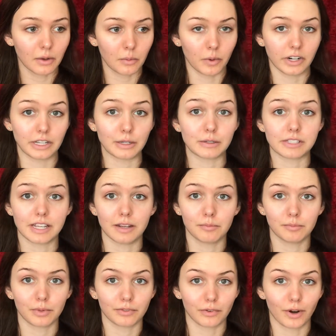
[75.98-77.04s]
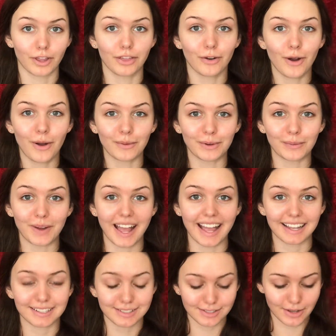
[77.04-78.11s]
want to use it before I throw it
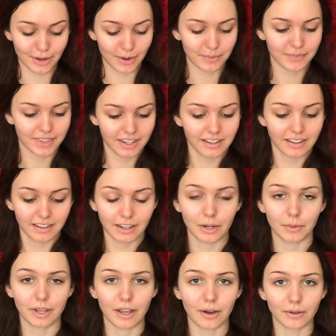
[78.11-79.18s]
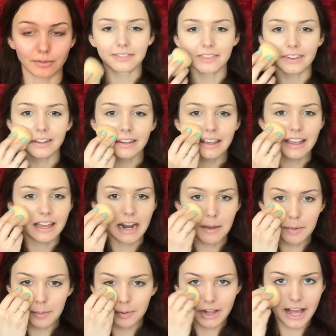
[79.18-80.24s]
away. So here we go. And
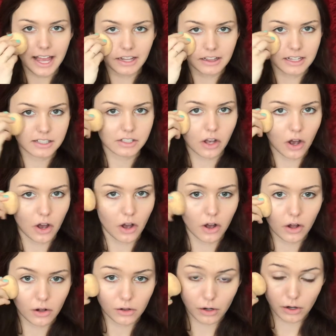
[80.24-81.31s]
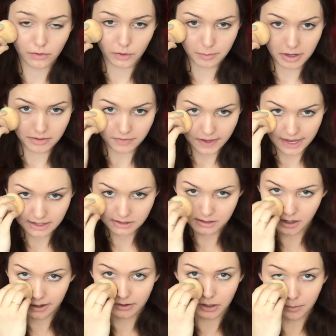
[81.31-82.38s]
I'm applying this all over my face,
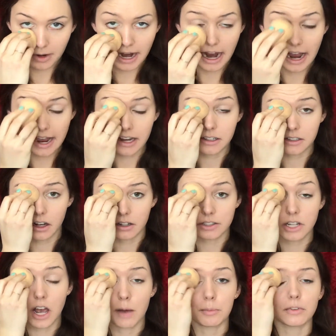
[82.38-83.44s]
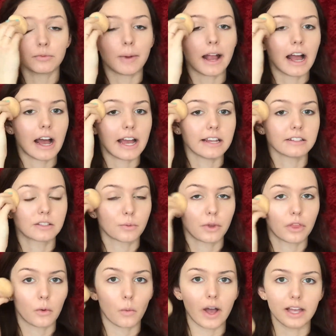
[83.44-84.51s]
under my eyes, on top of my eyes
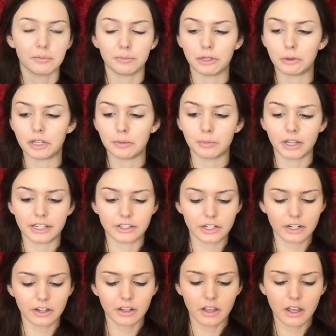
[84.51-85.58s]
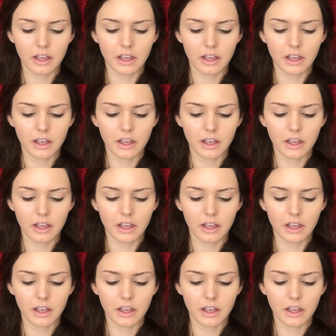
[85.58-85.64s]
with a wet beauty blender.